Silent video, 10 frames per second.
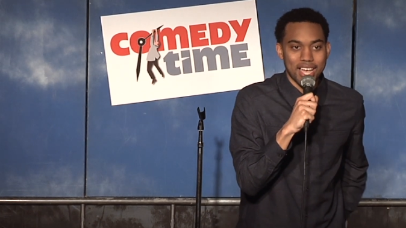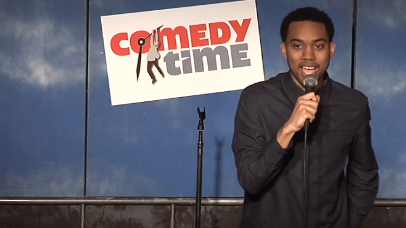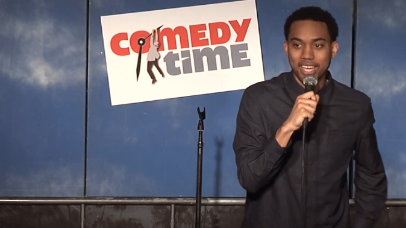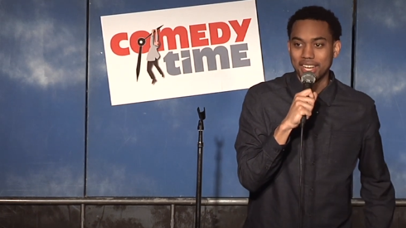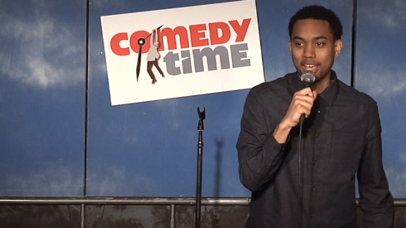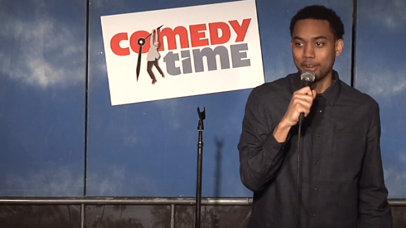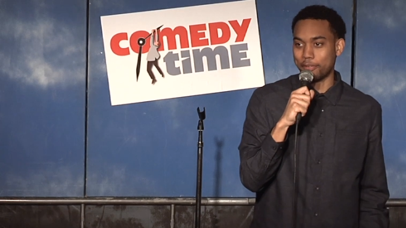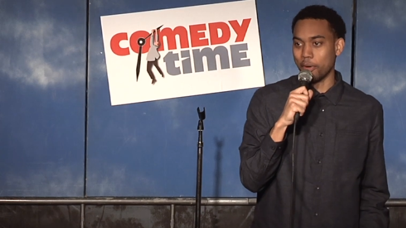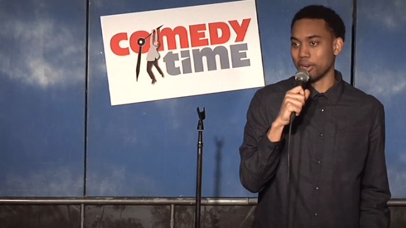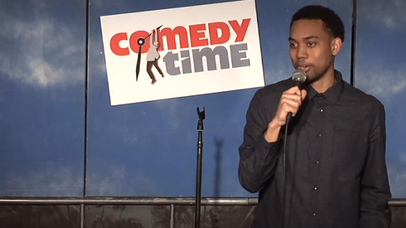I cannot
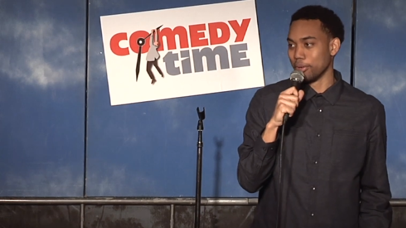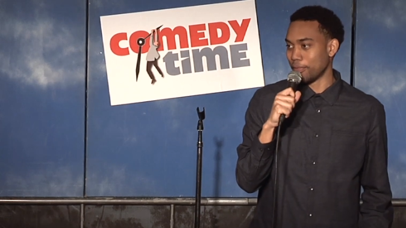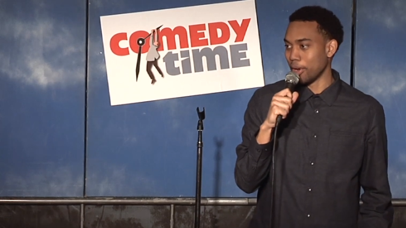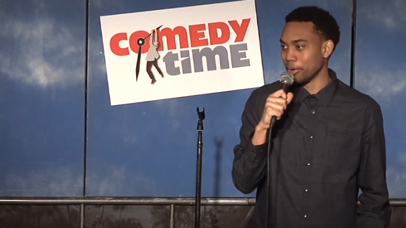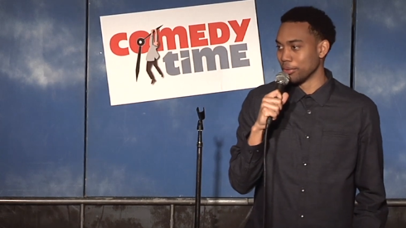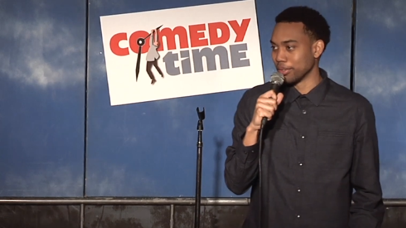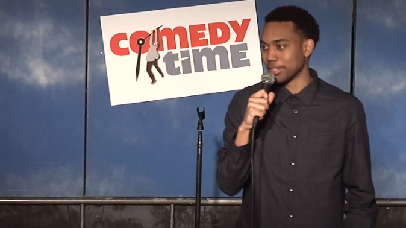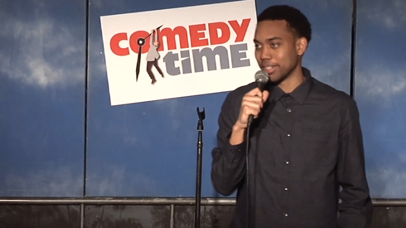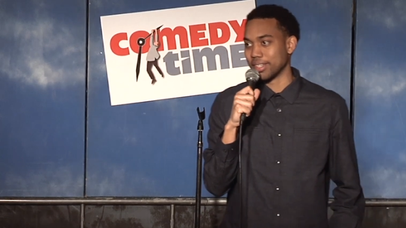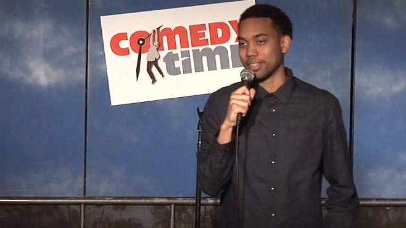afford a new phone.
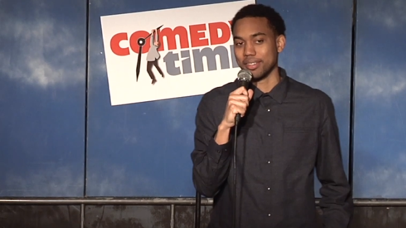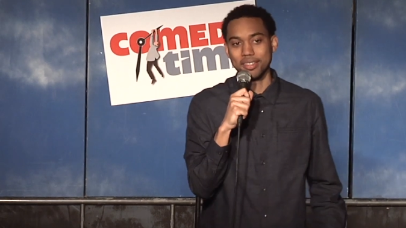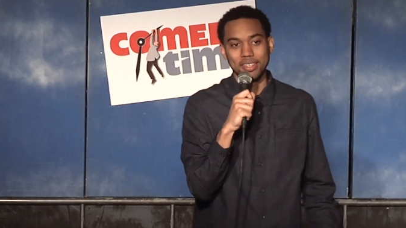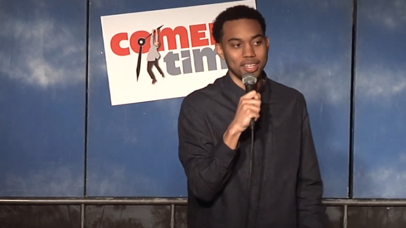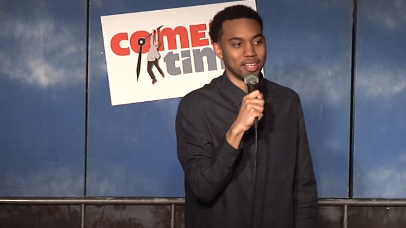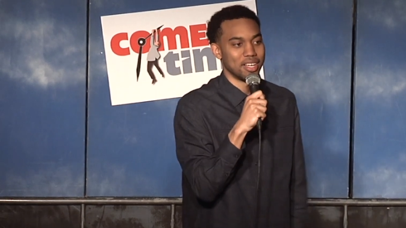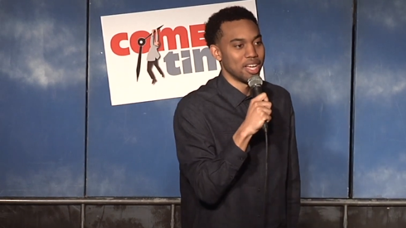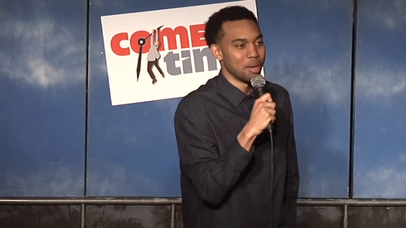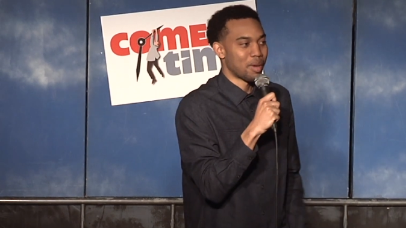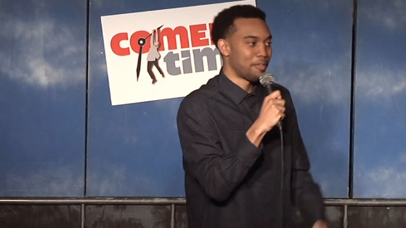
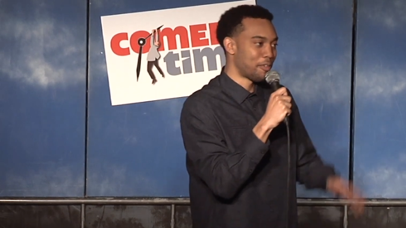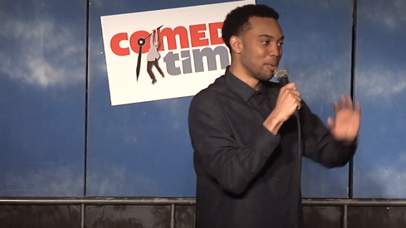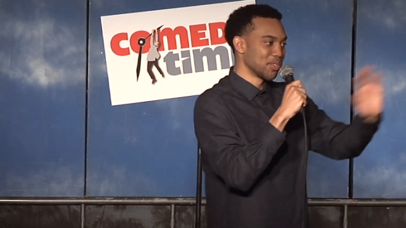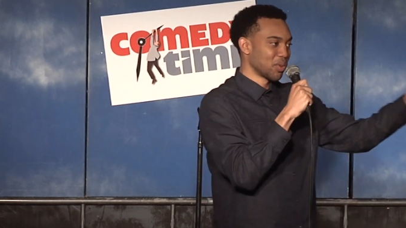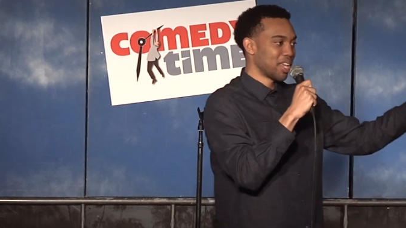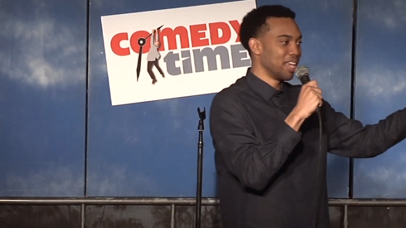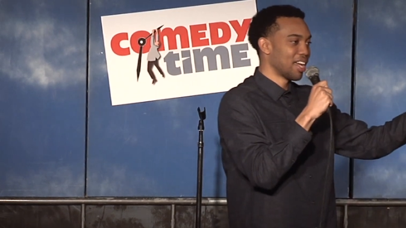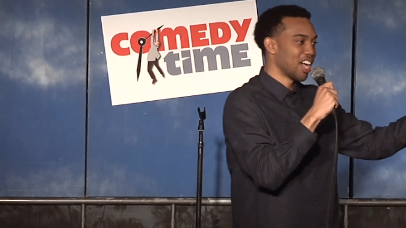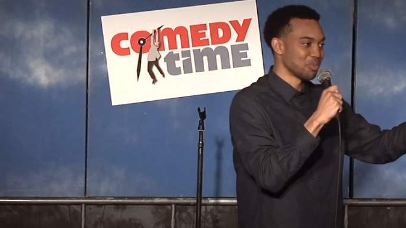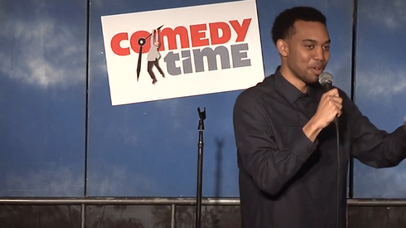My phone was okay,
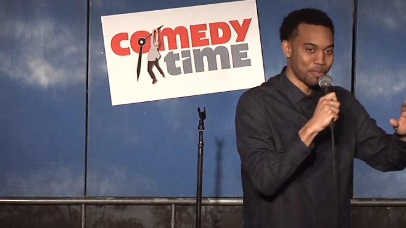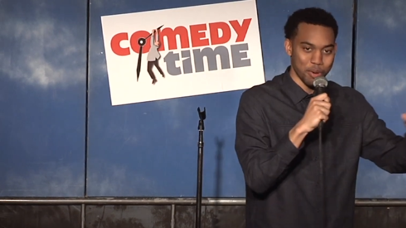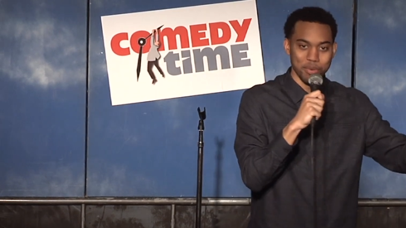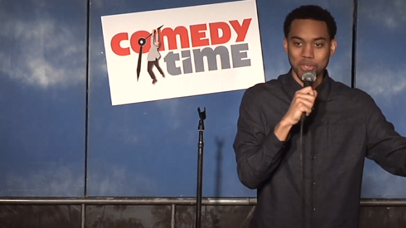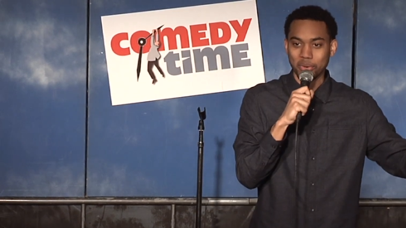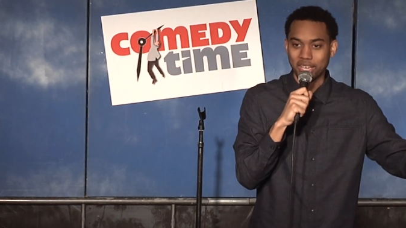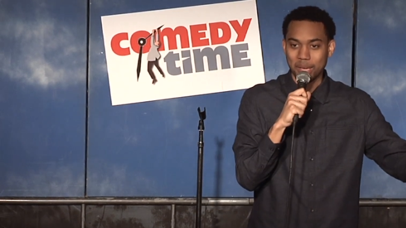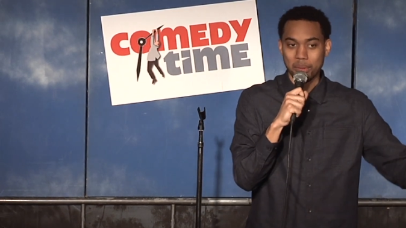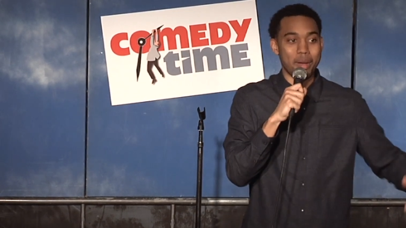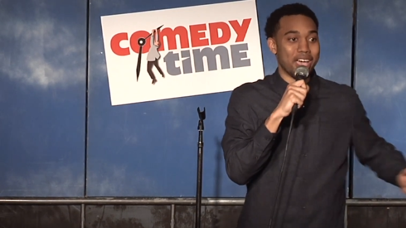guys. My phone was
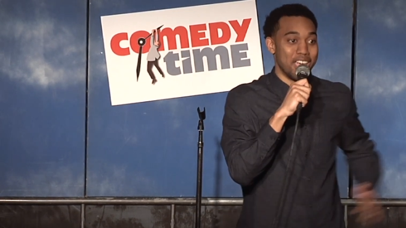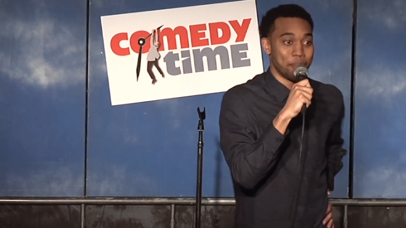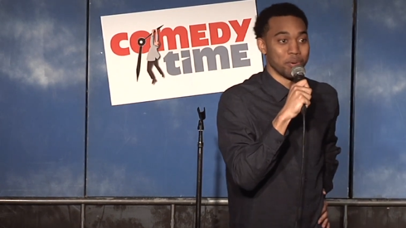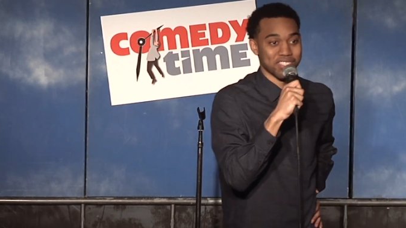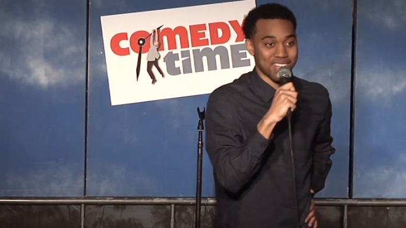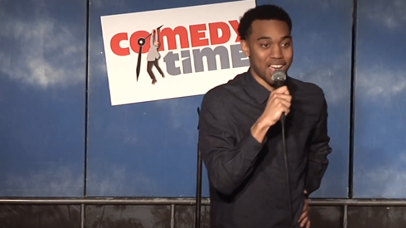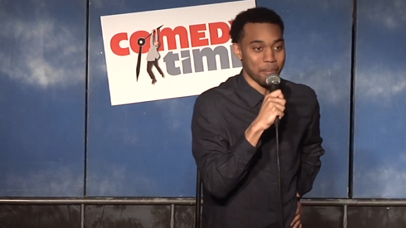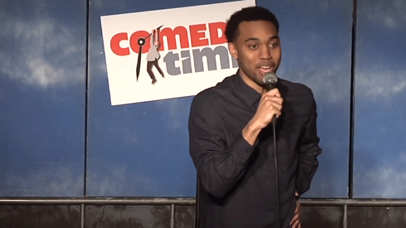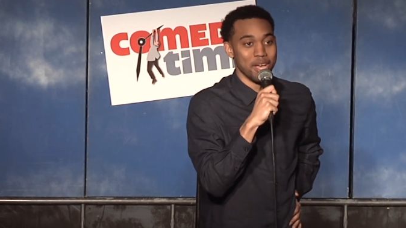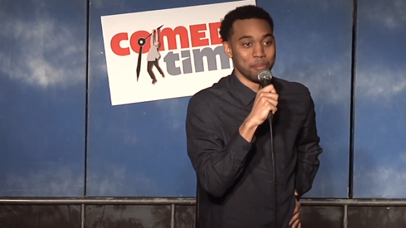okay, but my hip was
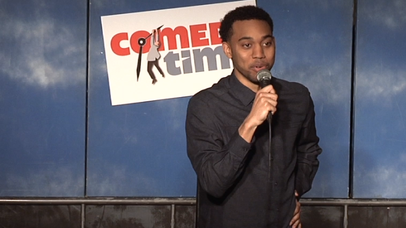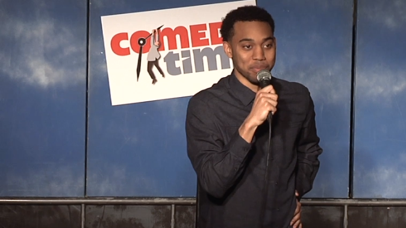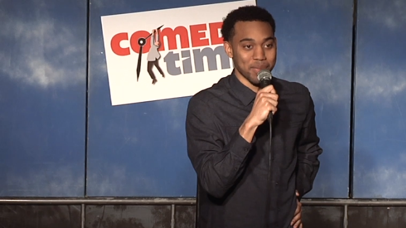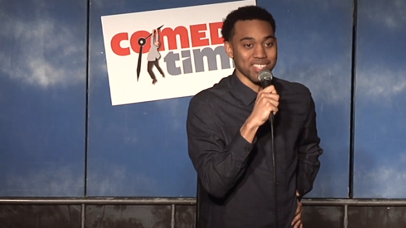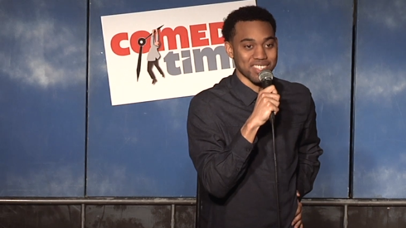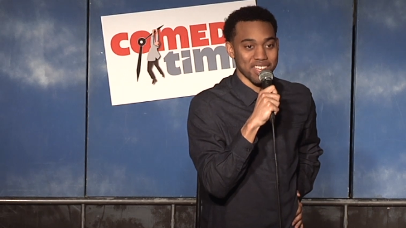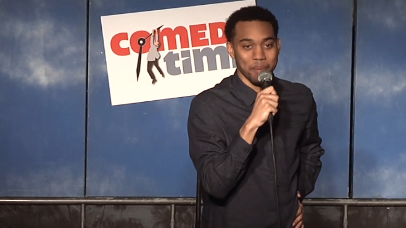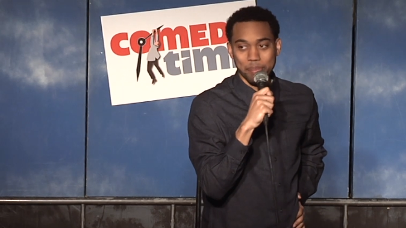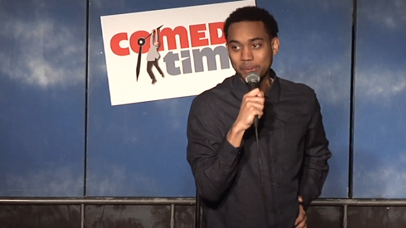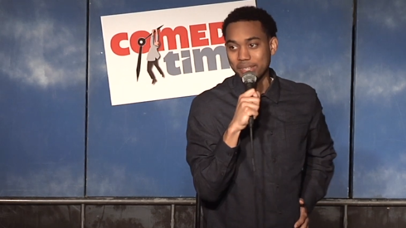not. My hip was messed
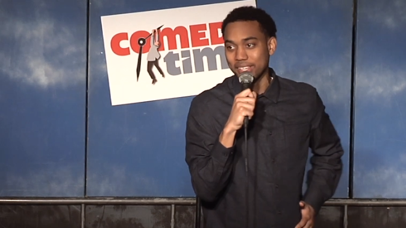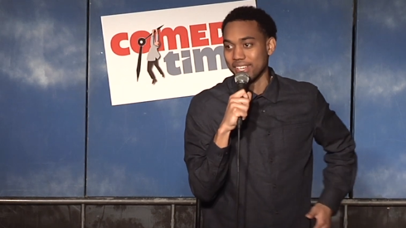up.